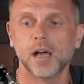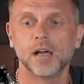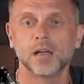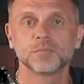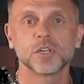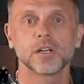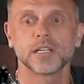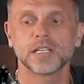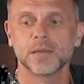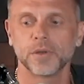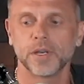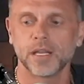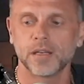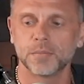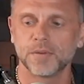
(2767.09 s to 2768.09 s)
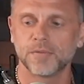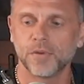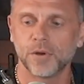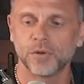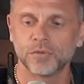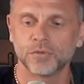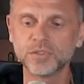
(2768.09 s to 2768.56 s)
Sorry, they keep on handing
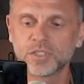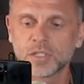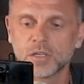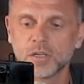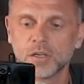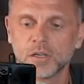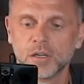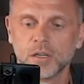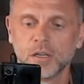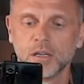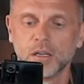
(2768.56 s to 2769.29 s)
me phones.